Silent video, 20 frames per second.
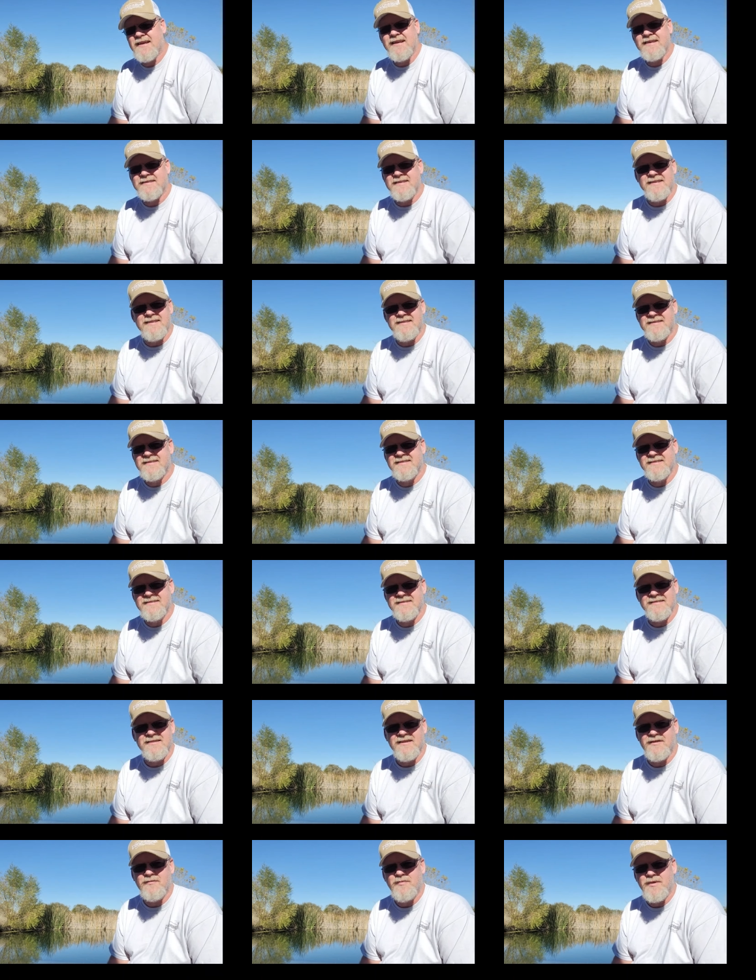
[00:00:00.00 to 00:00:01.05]
like I say, this
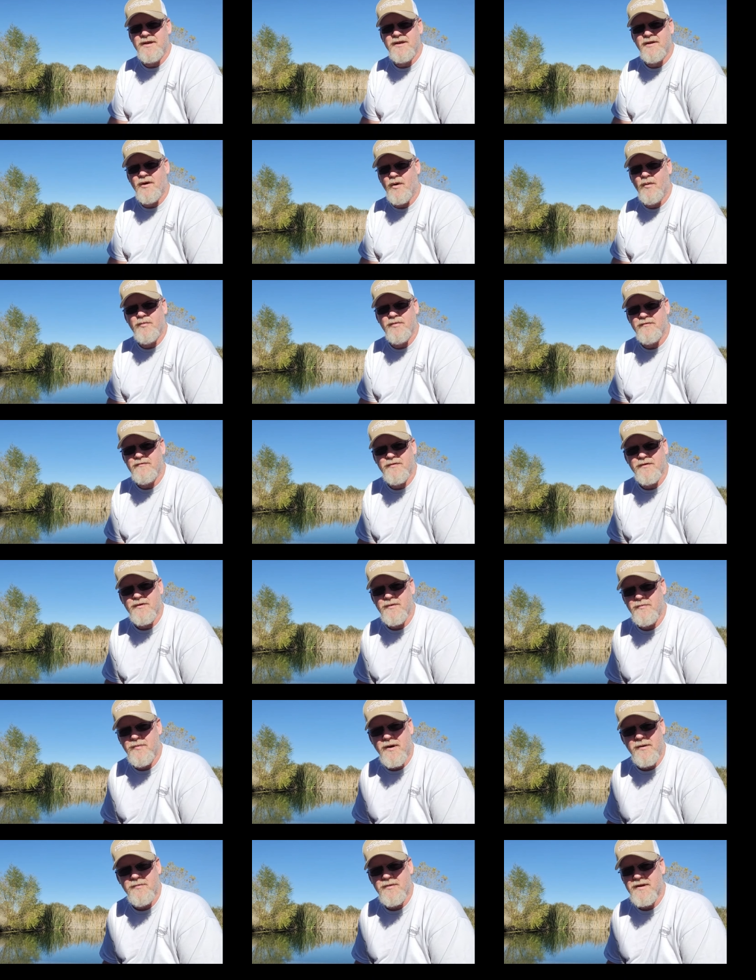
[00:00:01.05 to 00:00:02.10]
isn't going to be an open for the
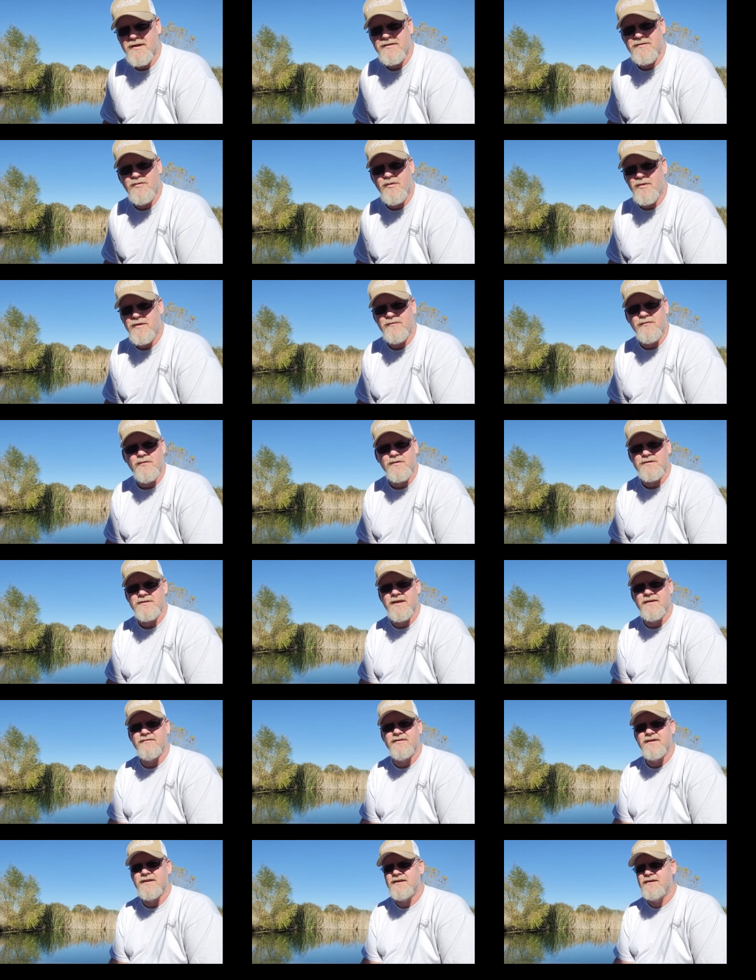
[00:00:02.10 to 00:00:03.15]
public
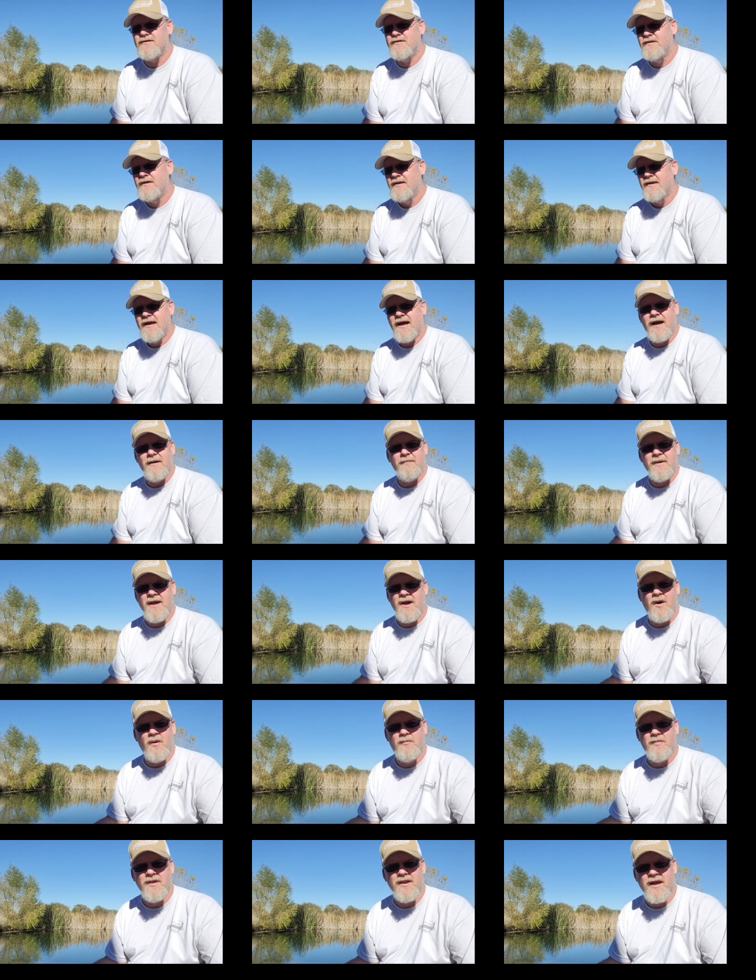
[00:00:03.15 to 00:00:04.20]
24-7 deal. I may
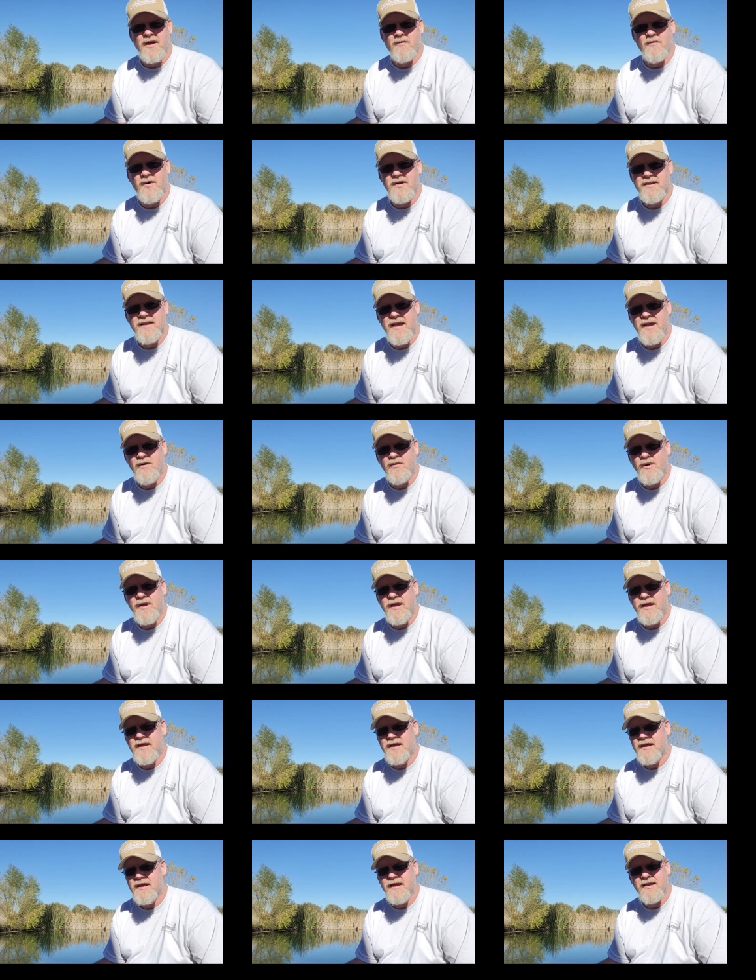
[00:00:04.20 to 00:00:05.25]
open like one day a
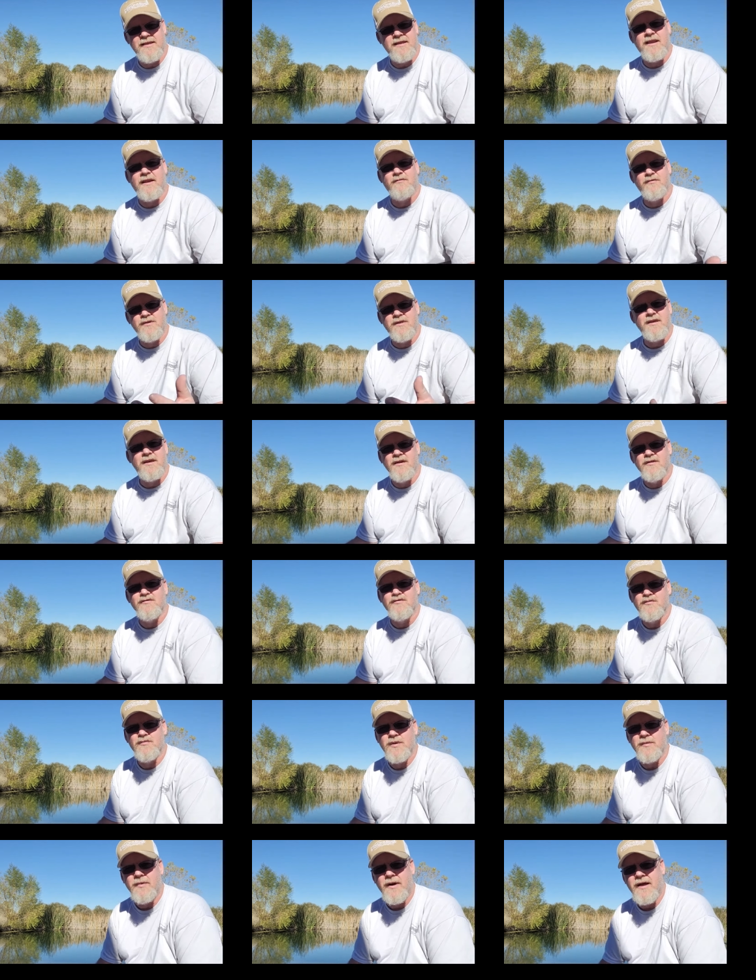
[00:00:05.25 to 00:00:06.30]
week and then everything else
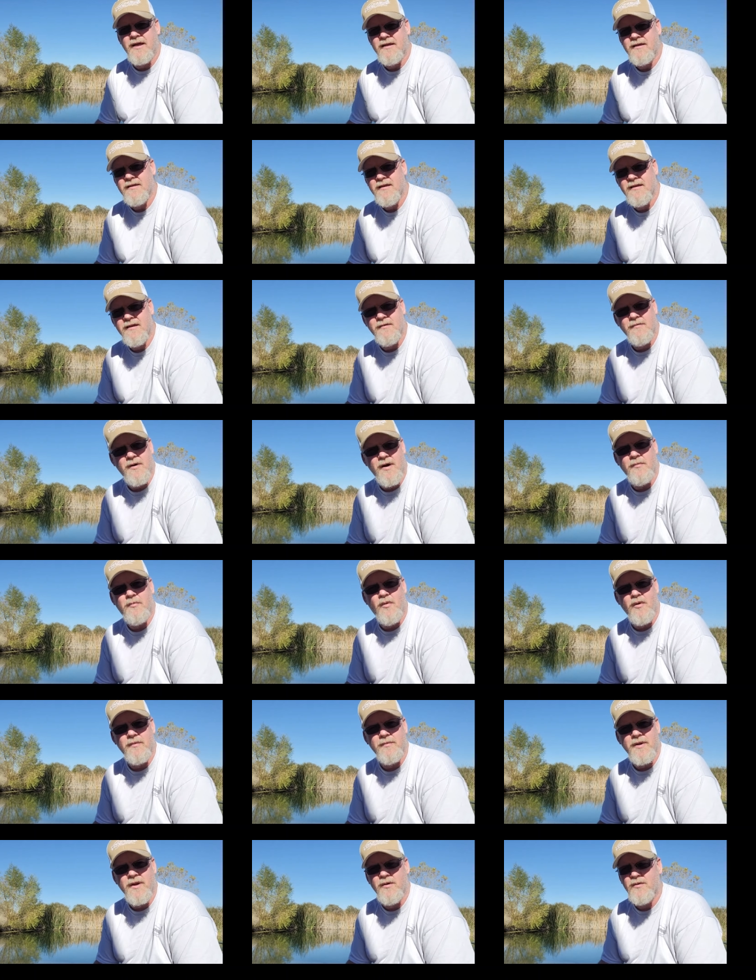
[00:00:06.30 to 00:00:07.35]
will be by
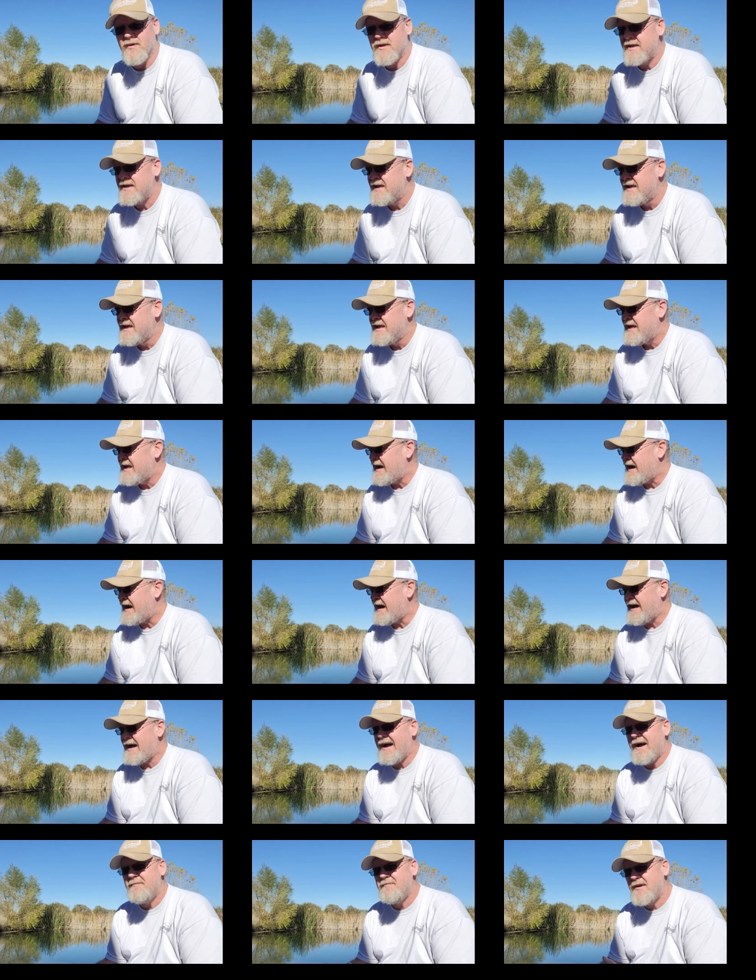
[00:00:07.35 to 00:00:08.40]
appointment only.
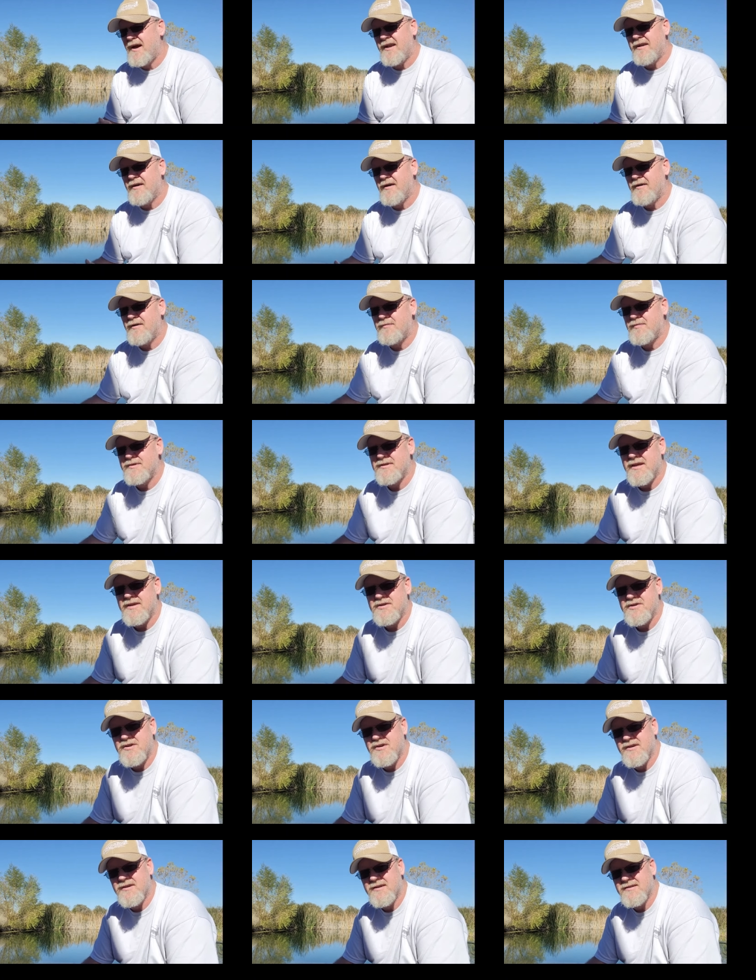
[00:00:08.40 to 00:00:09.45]
I, am not 100%
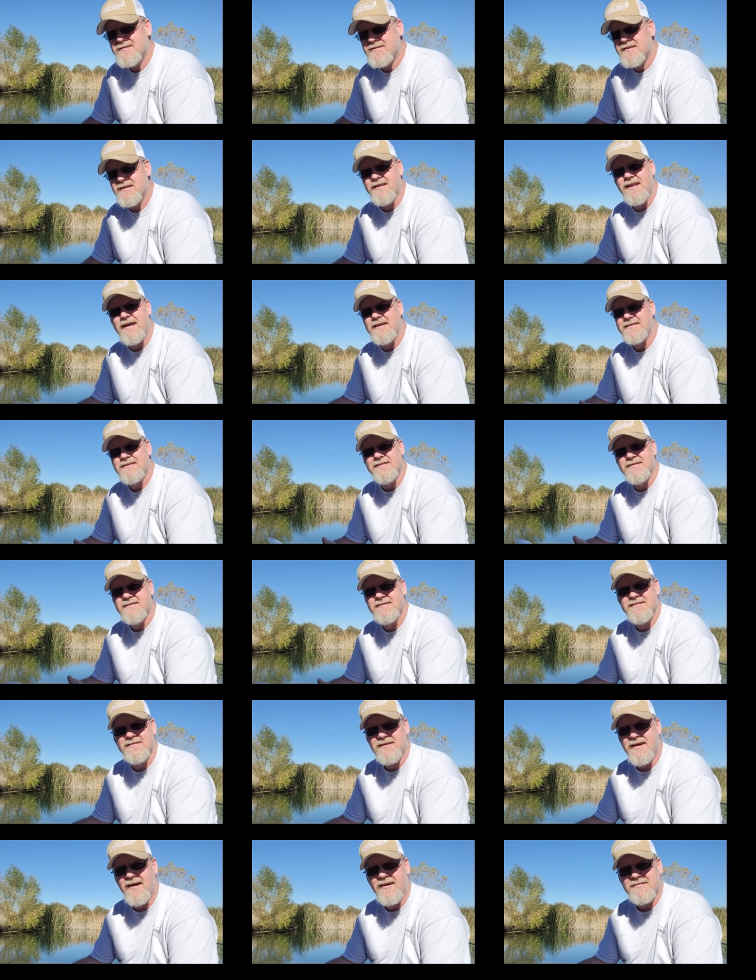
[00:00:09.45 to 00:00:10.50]
sure because the
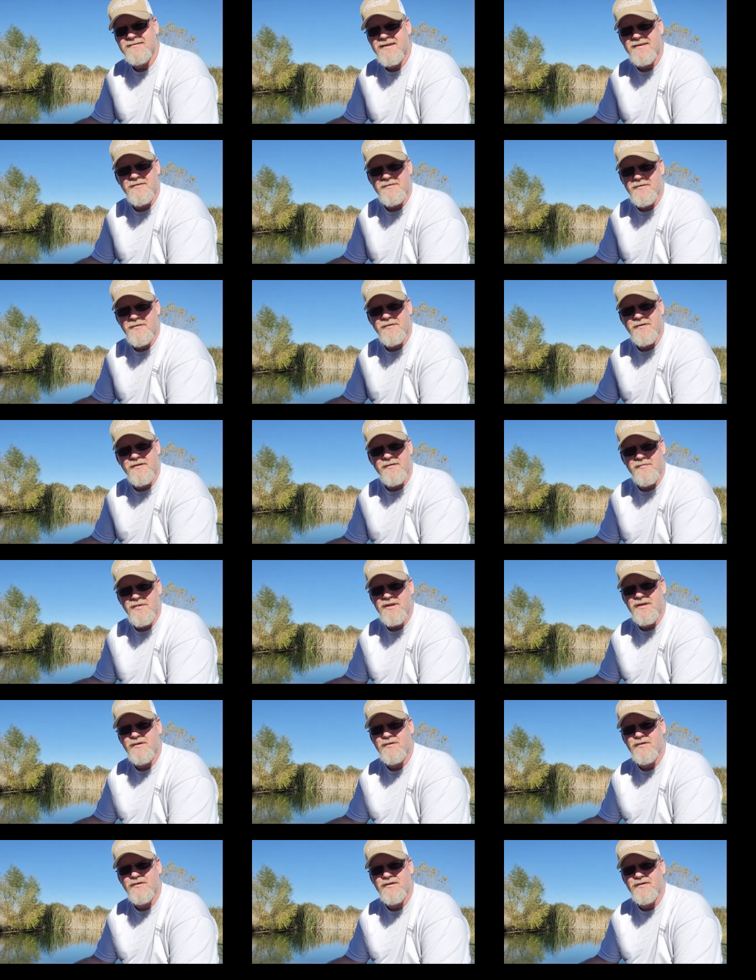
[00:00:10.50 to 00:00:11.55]
licenses cost. I don't know that it'll be
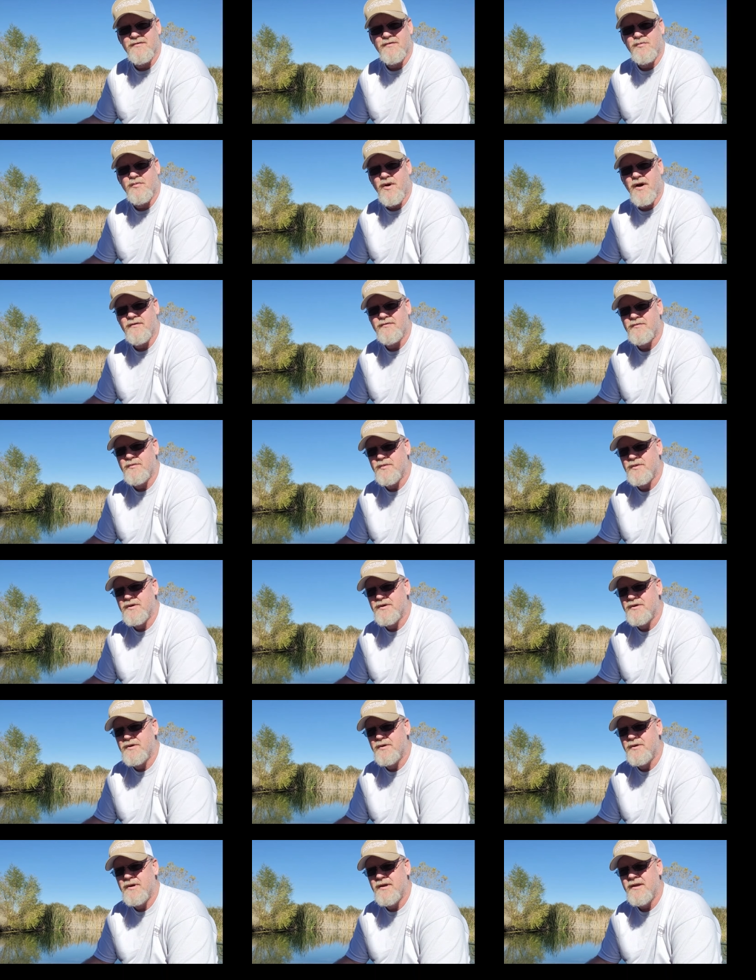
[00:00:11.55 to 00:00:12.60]
lucrative or profitable to
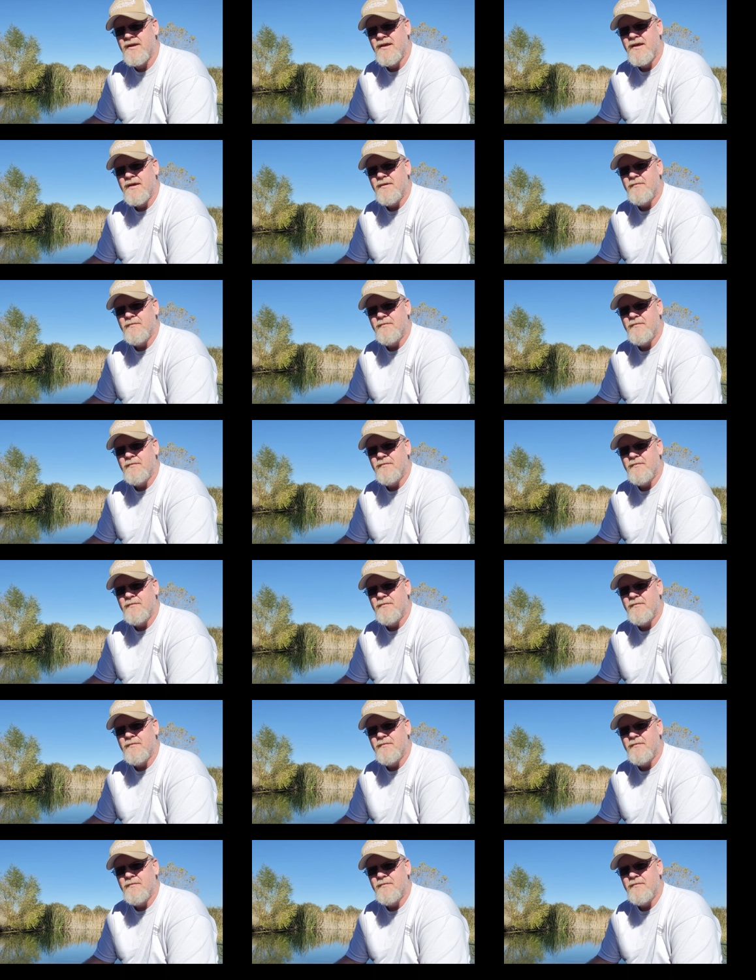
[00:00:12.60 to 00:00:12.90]
do it,